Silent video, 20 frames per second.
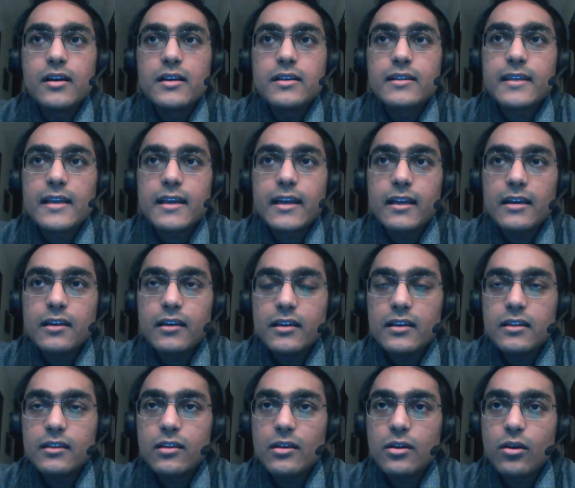Secondly,
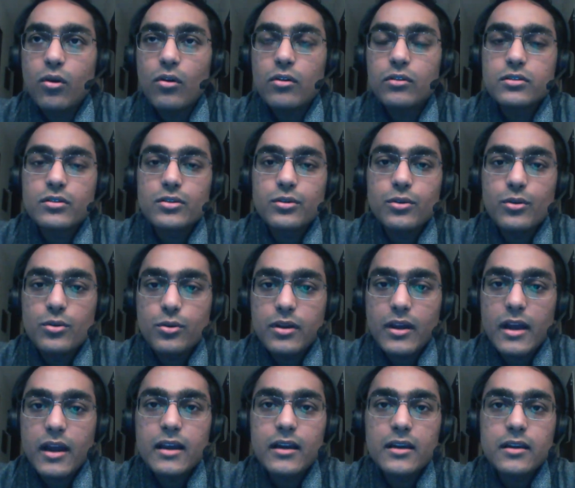they also look
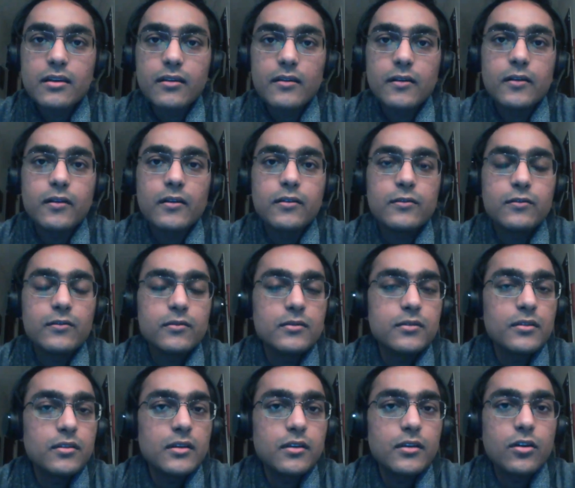at
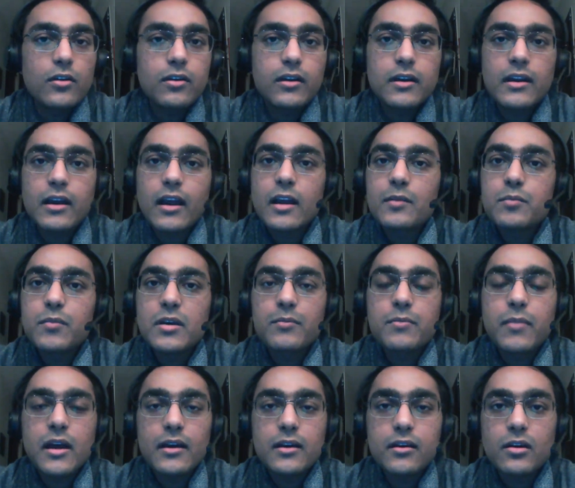your academic
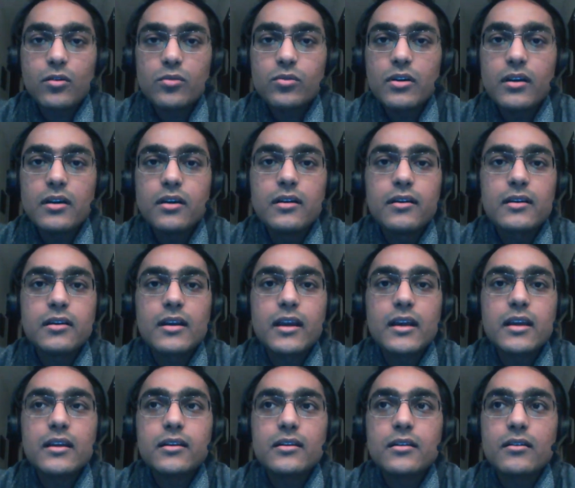background,
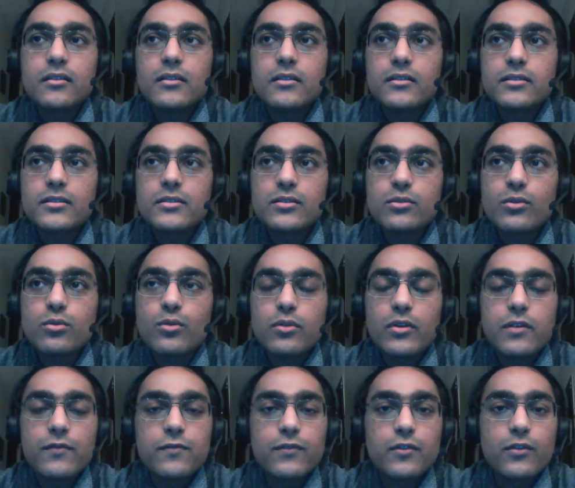right? So
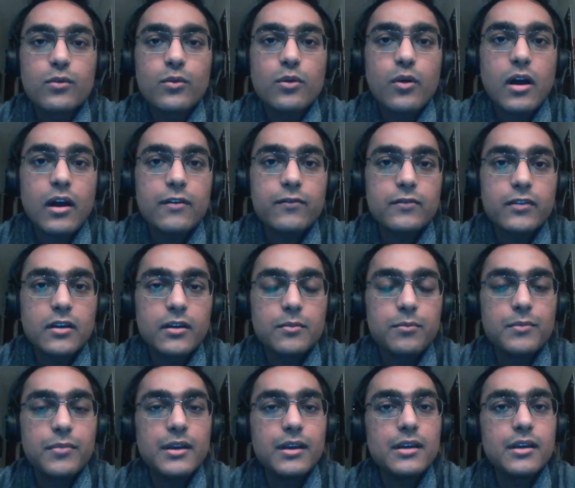if you have done
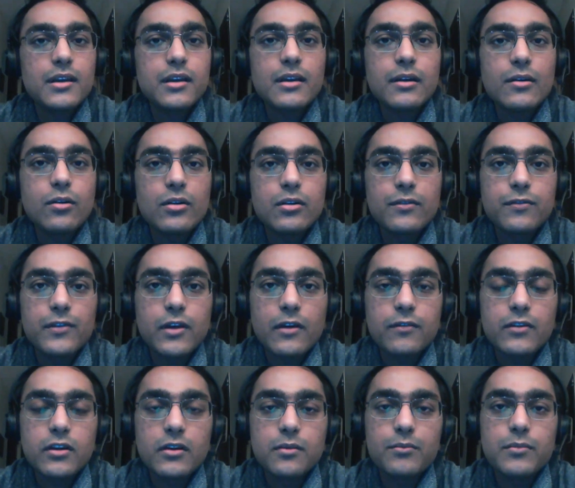BTech or if you have
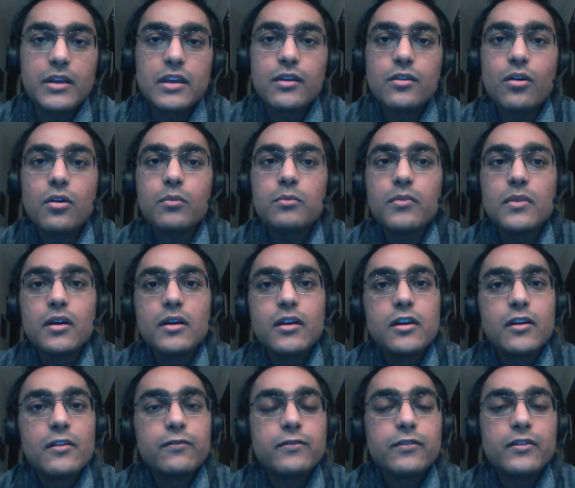done BCom,
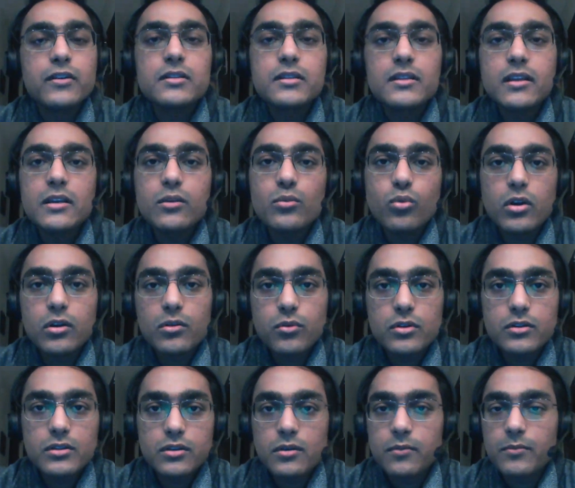firstly, what
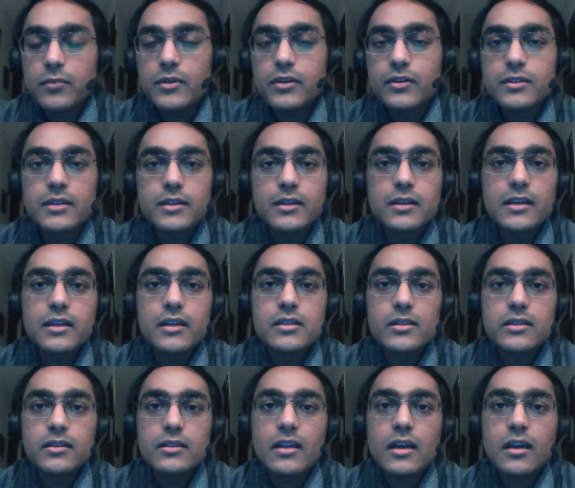was your percentage
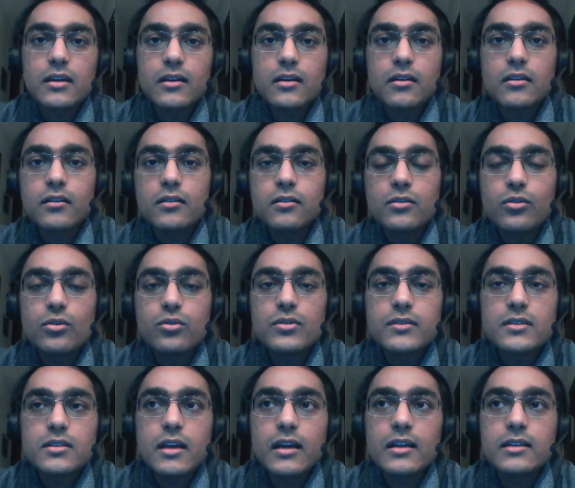in that
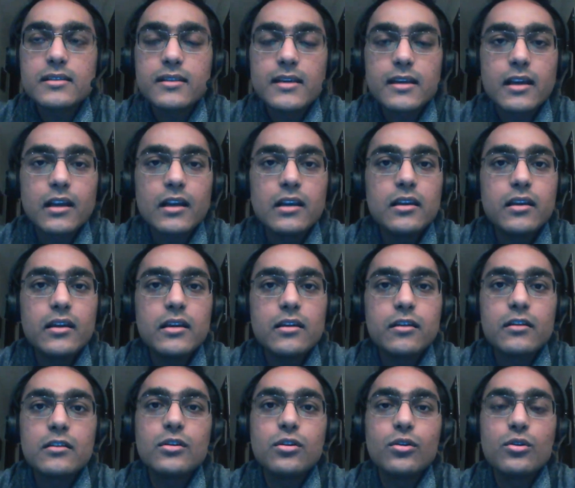course? And
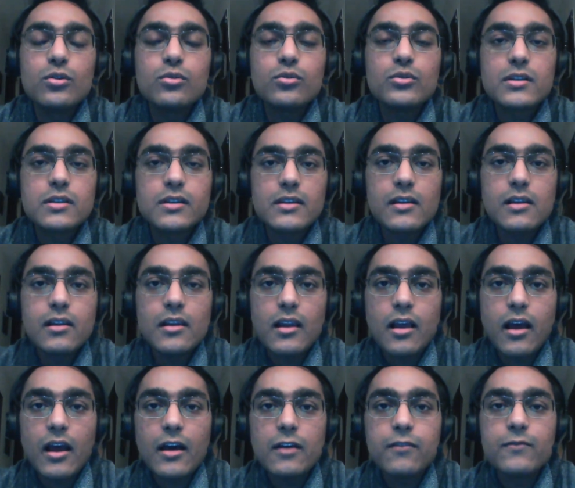secondly, do you still
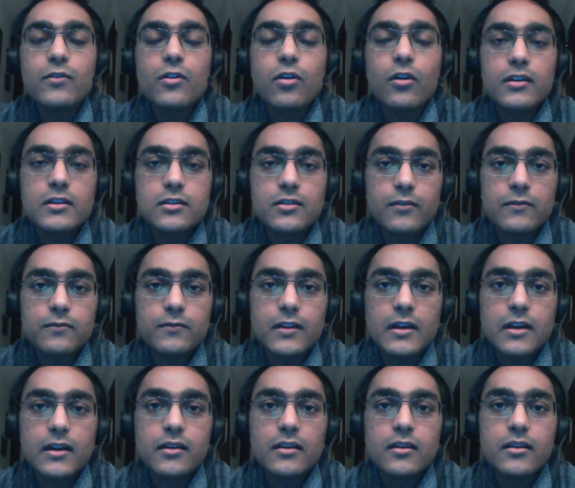have knowledge of
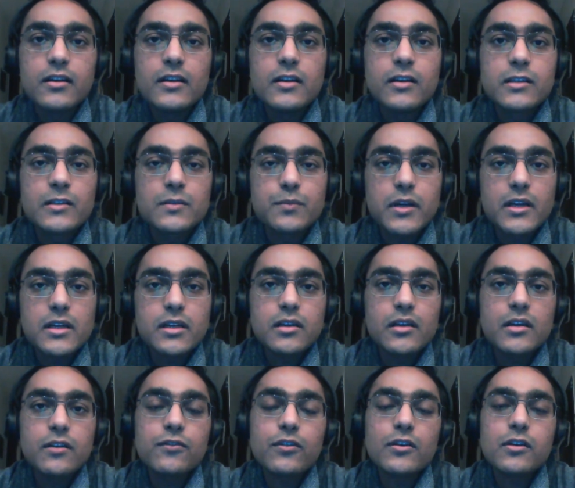that?
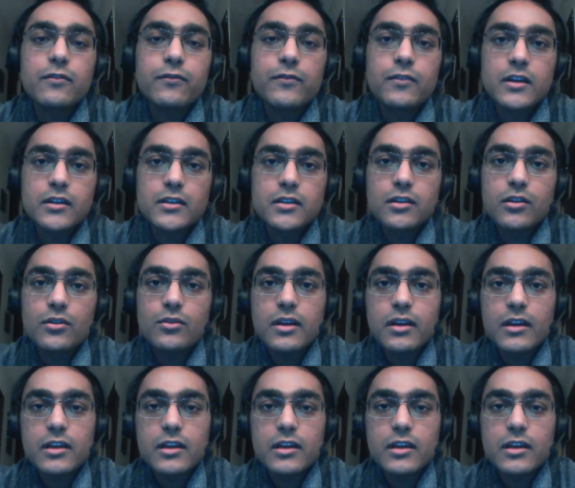Especially if you're a fresher, you can